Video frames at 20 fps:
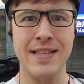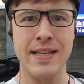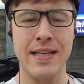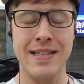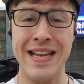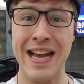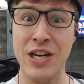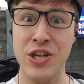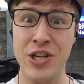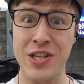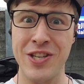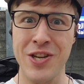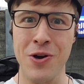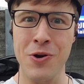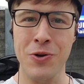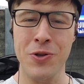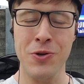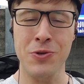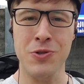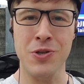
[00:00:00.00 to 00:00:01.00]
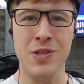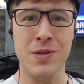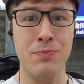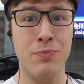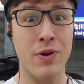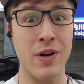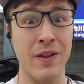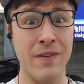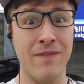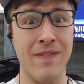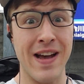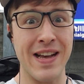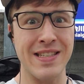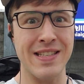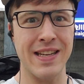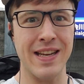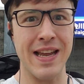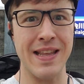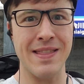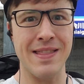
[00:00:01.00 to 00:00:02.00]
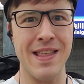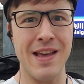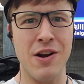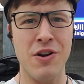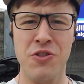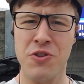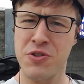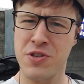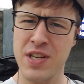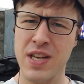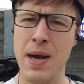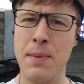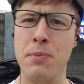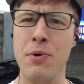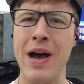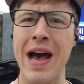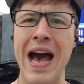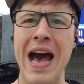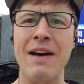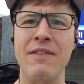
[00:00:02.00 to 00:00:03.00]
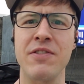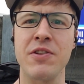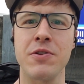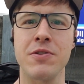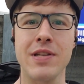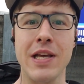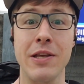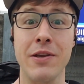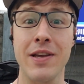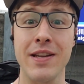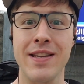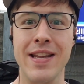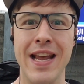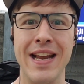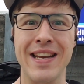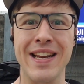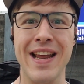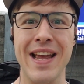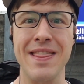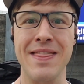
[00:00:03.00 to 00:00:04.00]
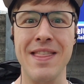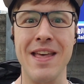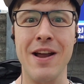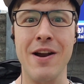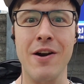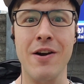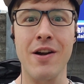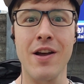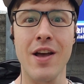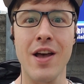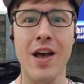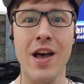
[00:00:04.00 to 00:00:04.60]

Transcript: it's actually in Tokyo, so it's pretty fast to get there, and there's a couple avenues that you can take to get there.